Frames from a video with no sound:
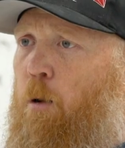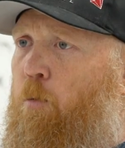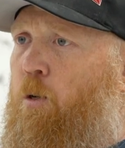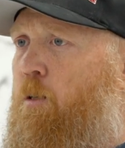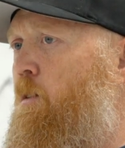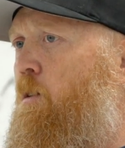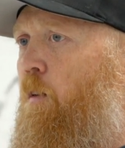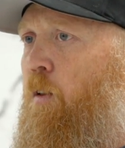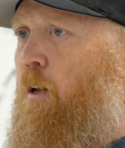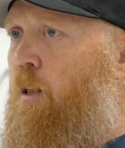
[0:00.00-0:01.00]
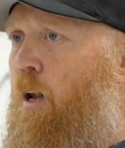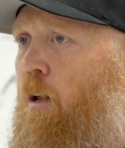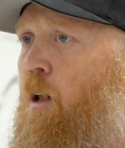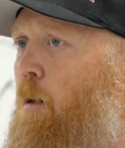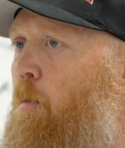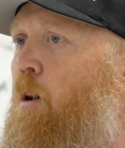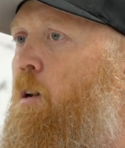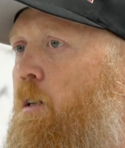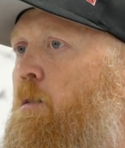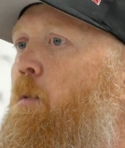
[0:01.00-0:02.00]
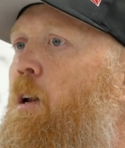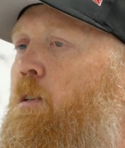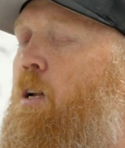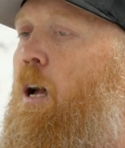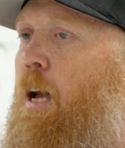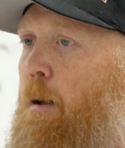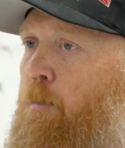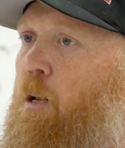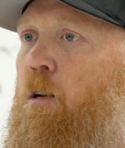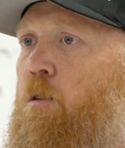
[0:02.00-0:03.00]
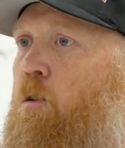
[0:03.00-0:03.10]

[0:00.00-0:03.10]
cupperings and stuff like that, but it doesn't mean it's not happening.